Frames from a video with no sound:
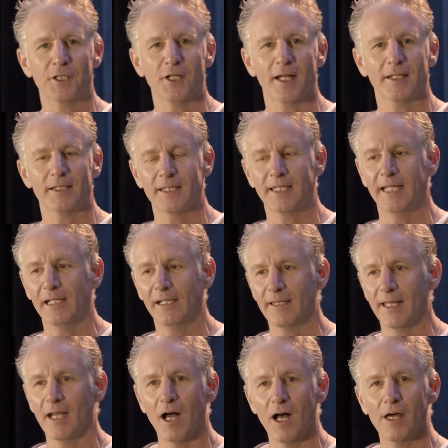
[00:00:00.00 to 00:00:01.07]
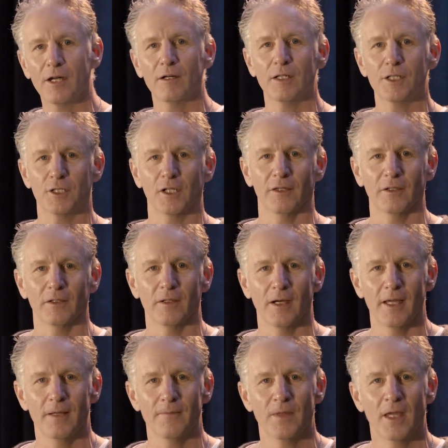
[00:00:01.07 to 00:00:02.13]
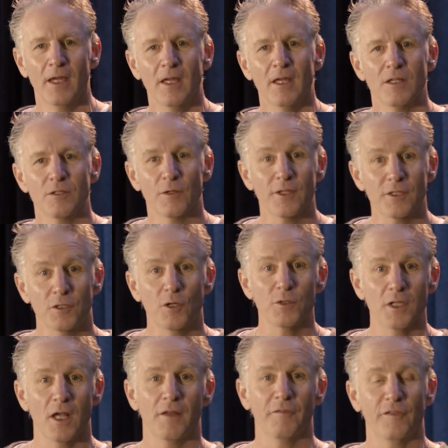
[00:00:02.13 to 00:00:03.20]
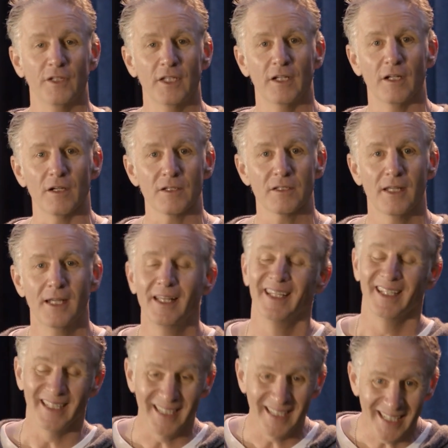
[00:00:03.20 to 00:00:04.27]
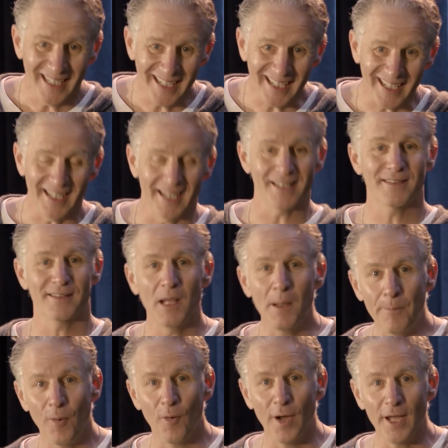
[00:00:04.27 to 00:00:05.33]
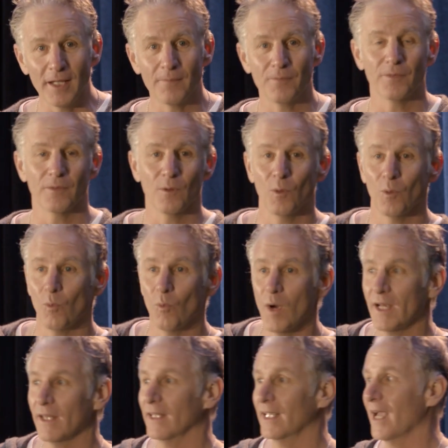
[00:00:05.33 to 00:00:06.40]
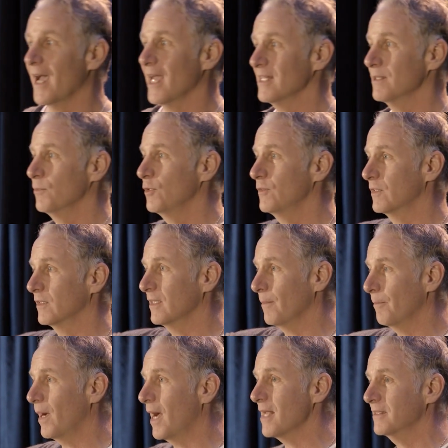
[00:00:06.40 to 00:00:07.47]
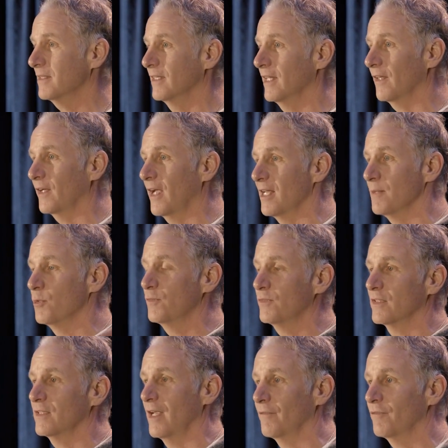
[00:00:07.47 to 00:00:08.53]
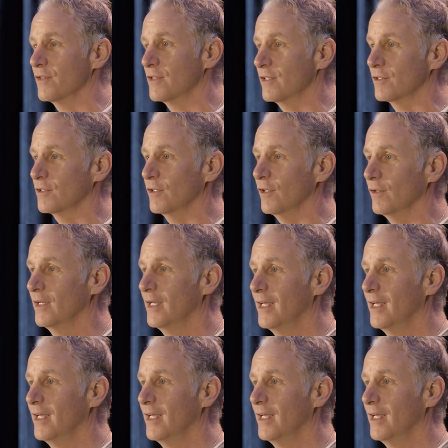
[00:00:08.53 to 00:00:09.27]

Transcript: shot of tequila, they honor each other, right? So this goes on for years. At some point, one of the guys moves to Boston, the other guy moves to San Francisco.